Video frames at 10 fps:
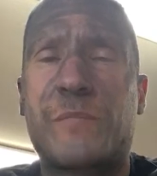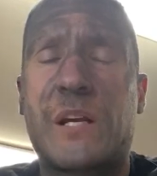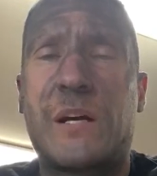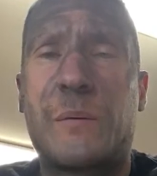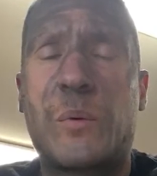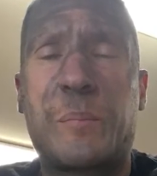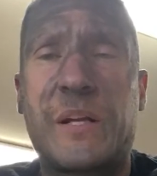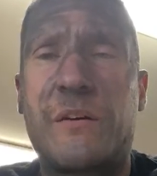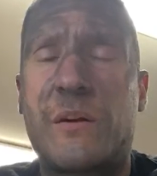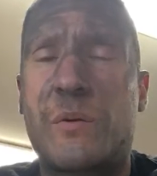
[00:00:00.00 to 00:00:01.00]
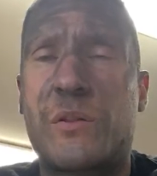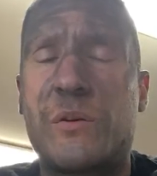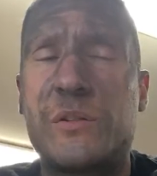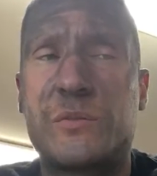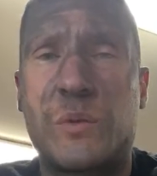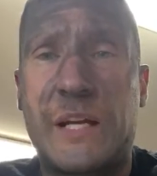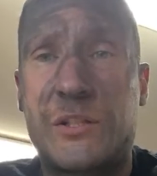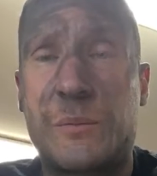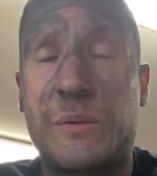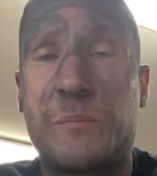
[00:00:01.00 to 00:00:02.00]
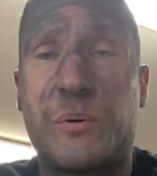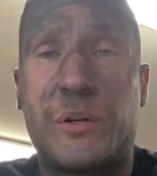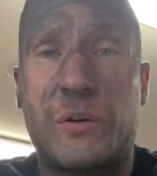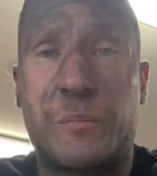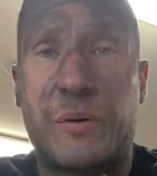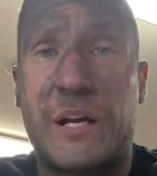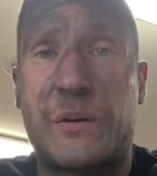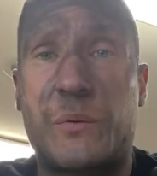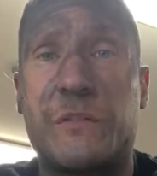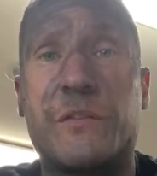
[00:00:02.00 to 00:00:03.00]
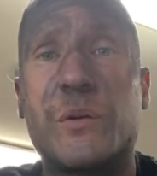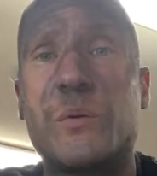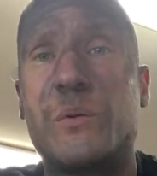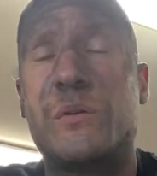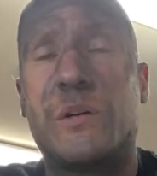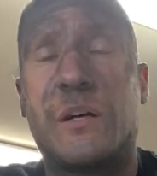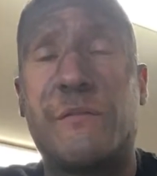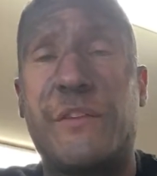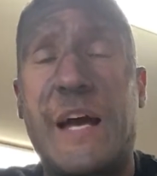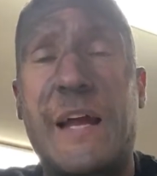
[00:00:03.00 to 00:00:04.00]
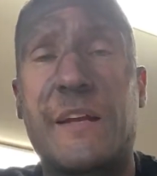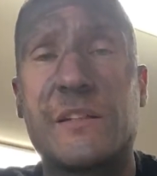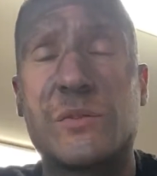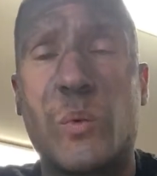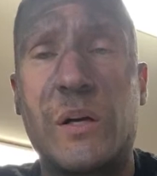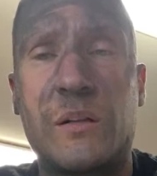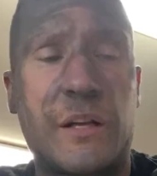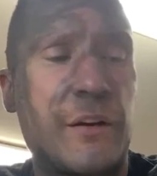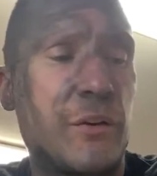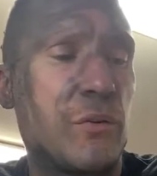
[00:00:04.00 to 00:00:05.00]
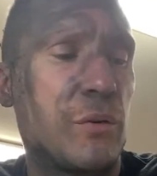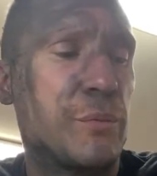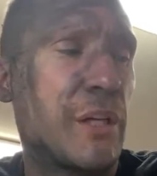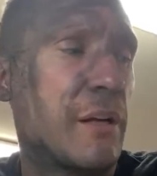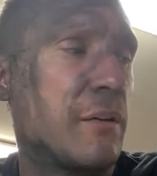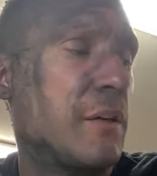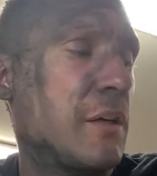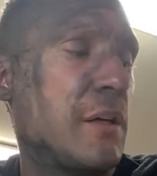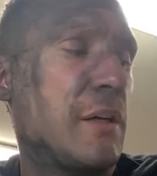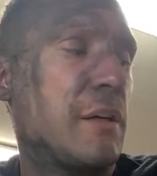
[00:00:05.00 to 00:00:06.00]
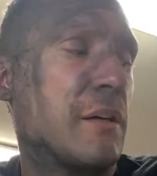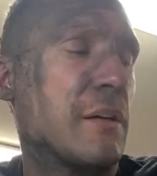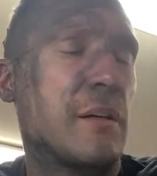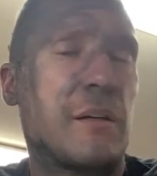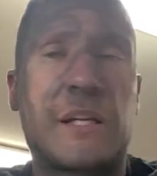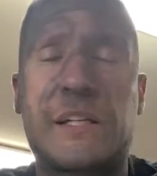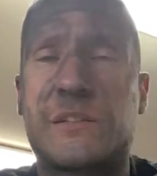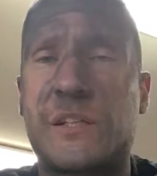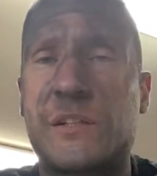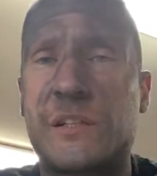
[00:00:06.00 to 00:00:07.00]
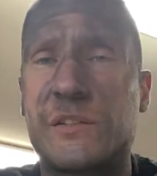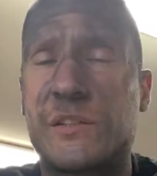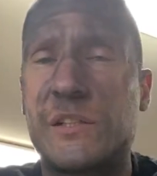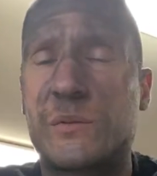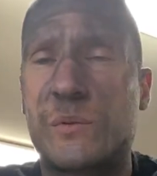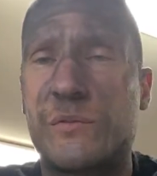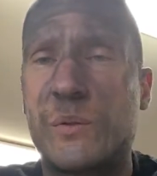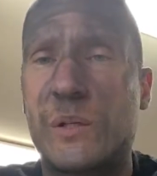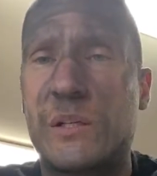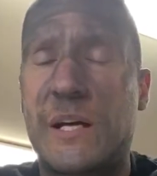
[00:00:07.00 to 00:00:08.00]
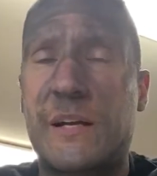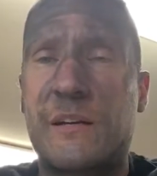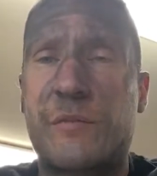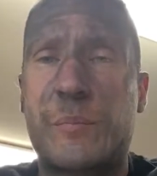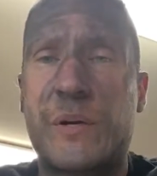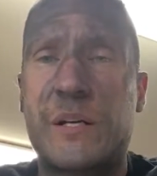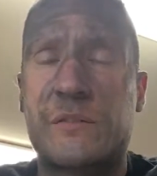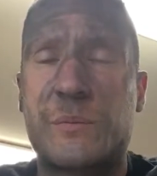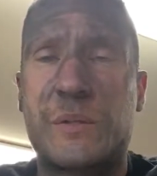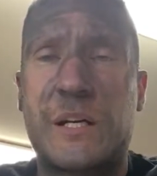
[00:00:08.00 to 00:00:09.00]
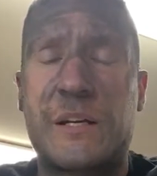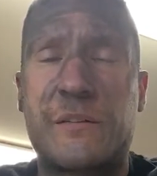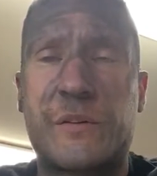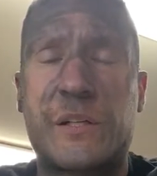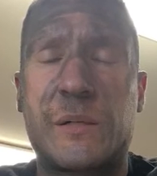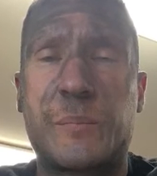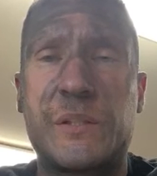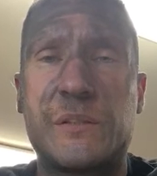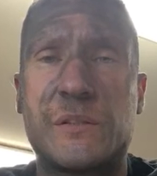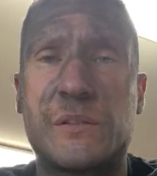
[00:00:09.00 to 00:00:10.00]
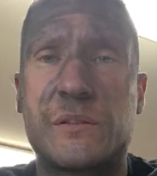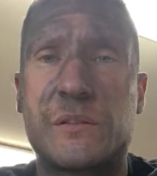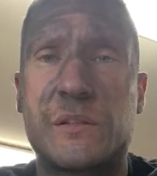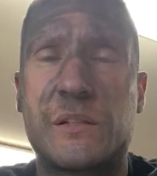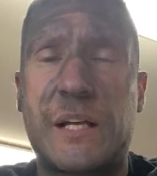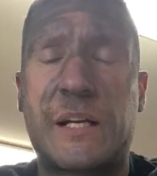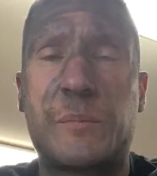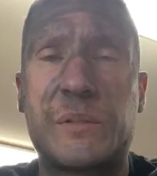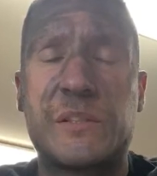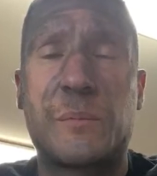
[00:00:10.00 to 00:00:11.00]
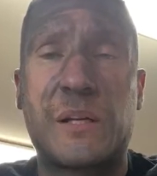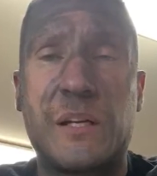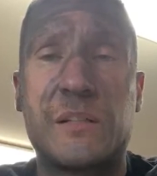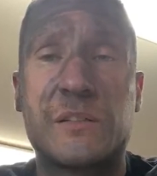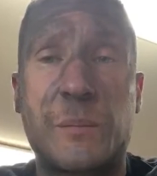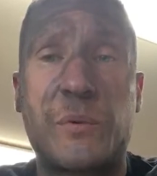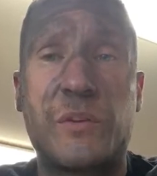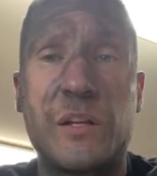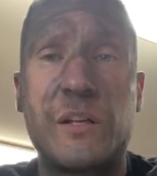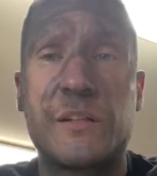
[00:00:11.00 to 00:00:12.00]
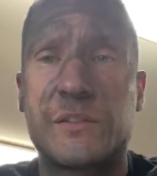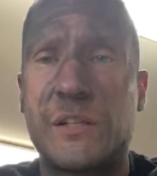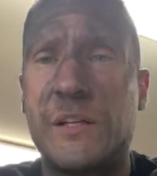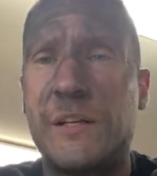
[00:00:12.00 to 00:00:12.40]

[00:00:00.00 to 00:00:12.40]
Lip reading: We played around with those. We'll actually be putting out a product review of that as well on our YouTube channel. Like I said, you're going to see us reviewing a lot of different products from a lot of different companies. A lot of companies have been hitting us up over the years.